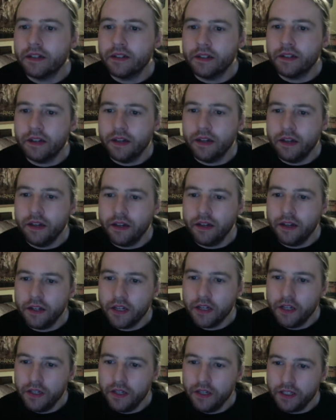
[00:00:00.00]

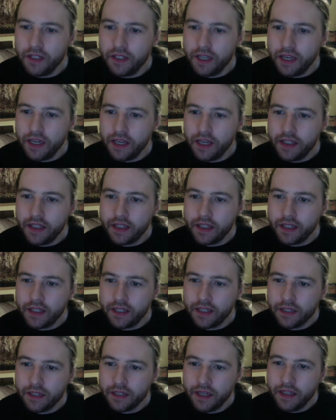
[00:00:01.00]
Kurt says,
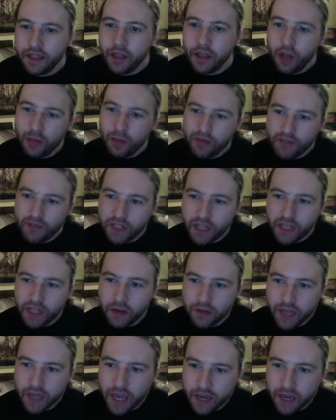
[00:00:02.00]
in the Hobbit video
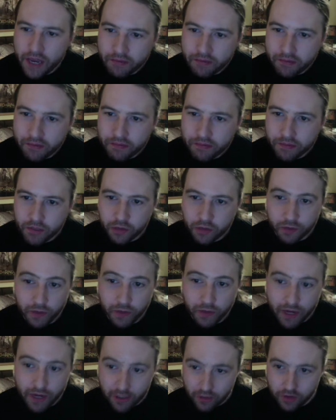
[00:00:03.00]
game, which was
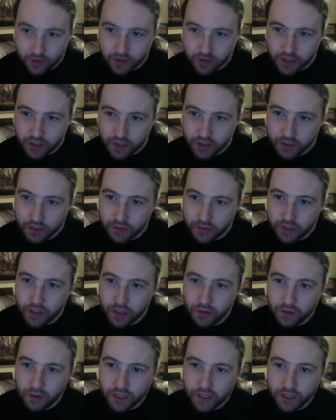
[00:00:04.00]
my introduction to
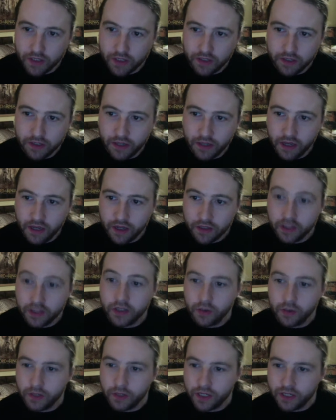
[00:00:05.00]

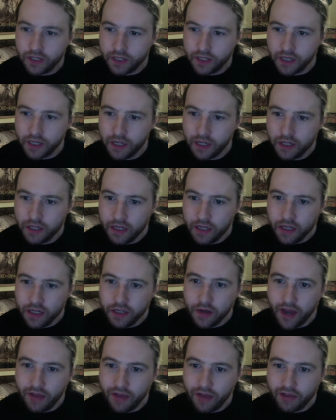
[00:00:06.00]
Tolkien as a kid, you
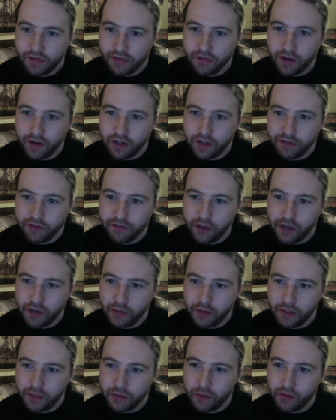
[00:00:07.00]
have to find
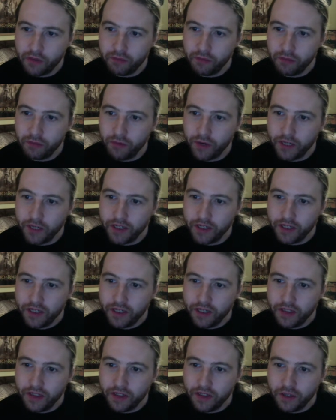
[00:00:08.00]
firewood at one point
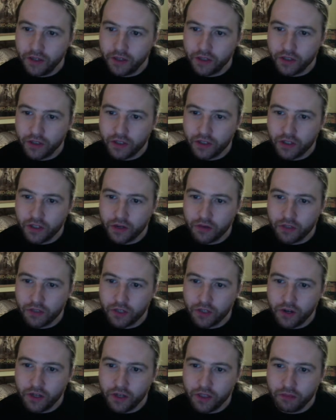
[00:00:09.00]
and dodge the stone
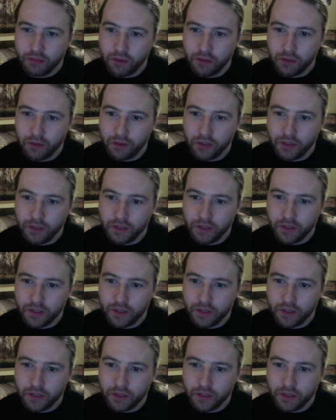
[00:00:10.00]
giants' boulders.